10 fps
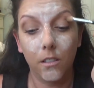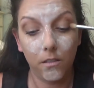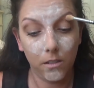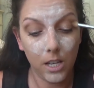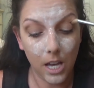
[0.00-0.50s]

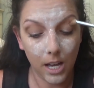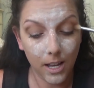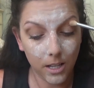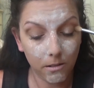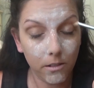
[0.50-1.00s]
Yeah,
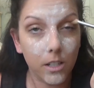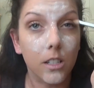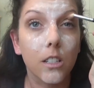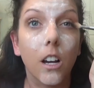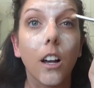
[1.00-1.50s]
you were
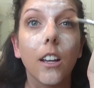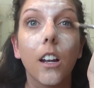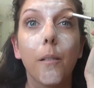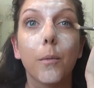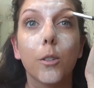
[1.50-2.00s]
just talking
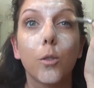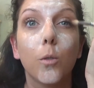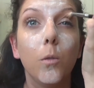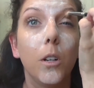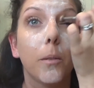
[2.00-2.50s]
up a
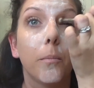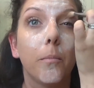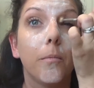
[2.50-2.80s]
storm.